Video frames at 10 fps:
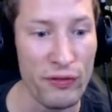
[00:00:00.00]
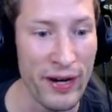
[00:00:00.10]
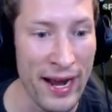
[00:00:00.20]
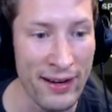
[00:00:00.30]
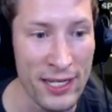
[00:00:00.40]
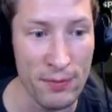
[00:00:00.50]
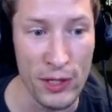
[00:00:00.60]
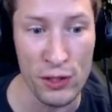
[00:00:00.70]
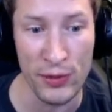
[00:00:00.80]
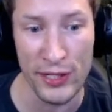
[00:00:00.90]
around as
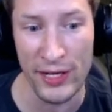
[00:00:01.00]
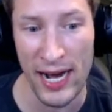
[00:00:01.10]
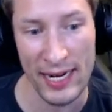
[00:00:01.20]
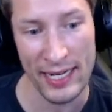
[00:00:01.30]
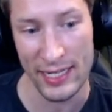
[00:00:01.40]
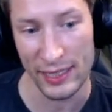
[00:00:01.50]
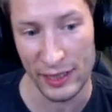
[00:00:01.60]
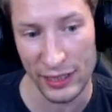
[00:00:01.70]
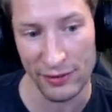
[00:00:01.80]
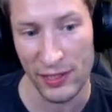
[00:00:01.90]
much when you're not hitting
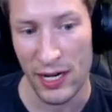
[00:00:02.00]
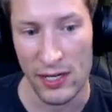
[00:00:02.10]
shift.